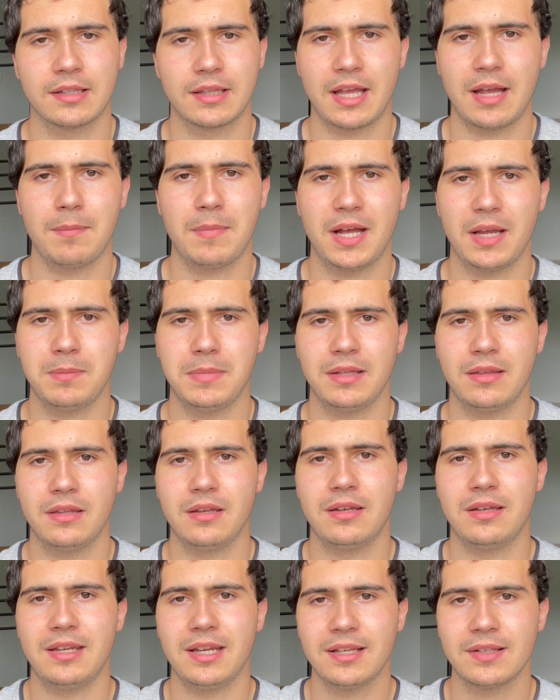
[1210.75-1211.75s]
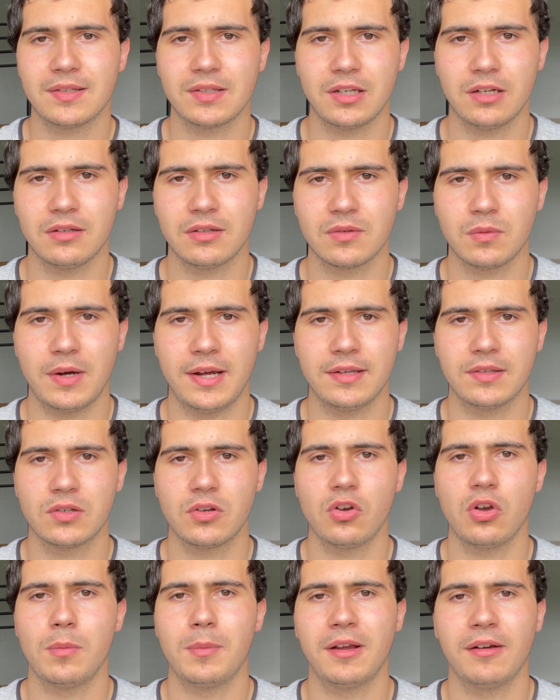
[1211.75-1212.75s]
That might be the distance where it's
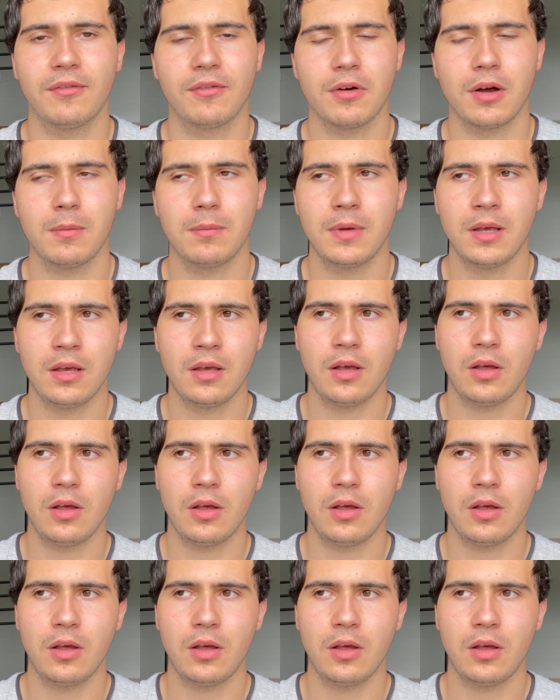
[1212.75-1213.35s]
coming from,